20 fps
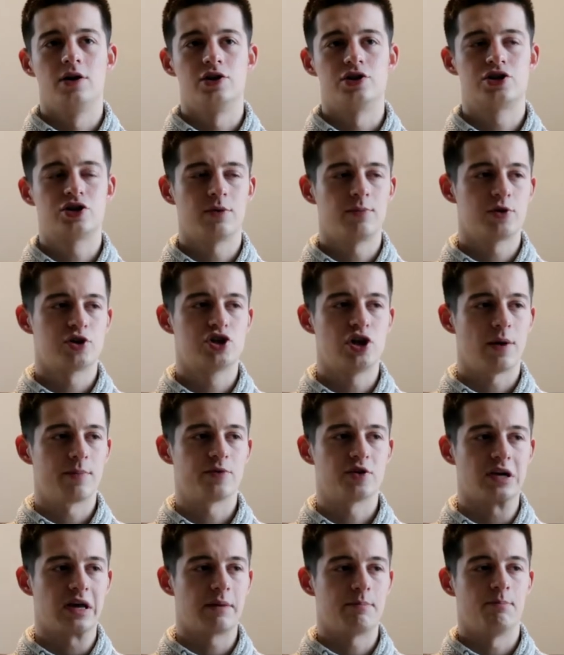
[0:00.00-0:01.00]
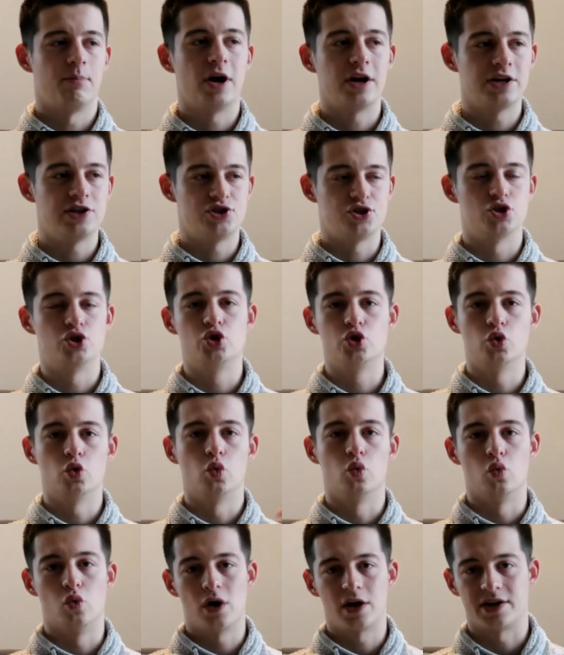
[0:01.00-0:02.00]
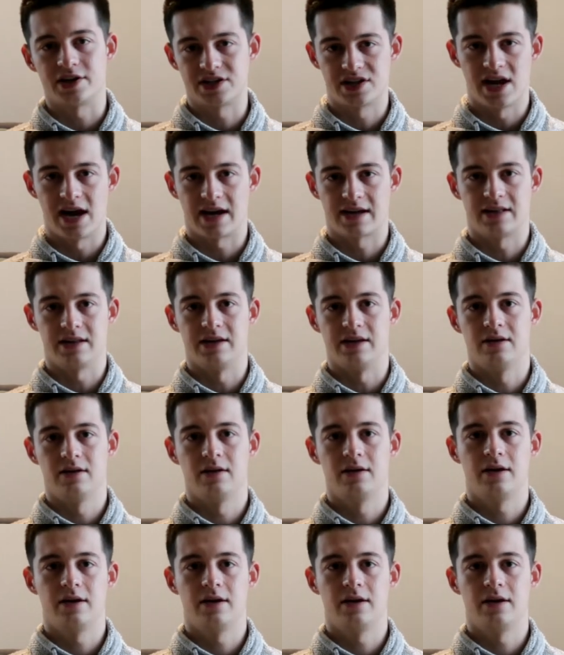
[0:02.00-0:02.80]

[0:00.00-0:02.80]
to get money to do what exactly?